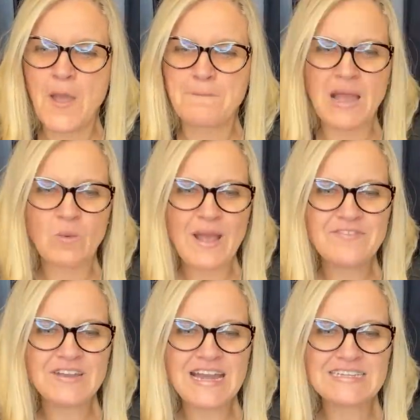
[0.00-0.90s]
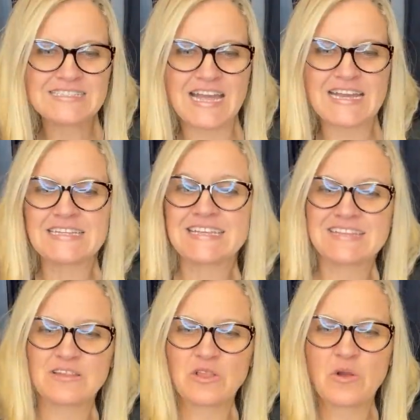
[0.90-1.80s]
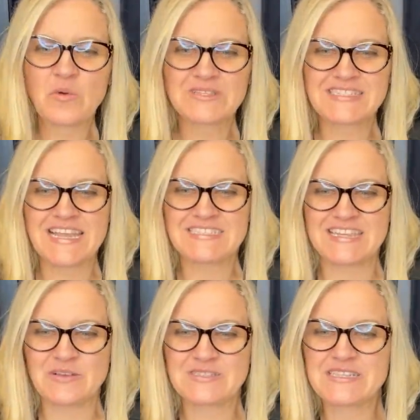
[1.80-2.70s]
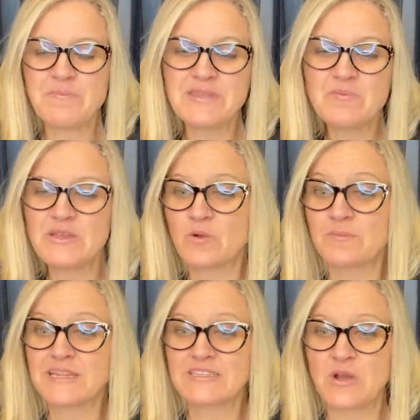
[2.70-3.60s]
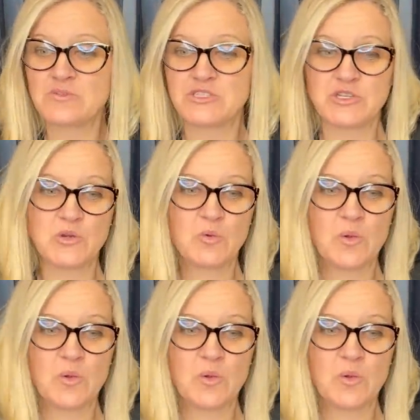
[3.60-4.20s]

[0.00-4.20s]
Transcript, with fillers: My wife and I decided to hit the local estate sales, something we normally don't do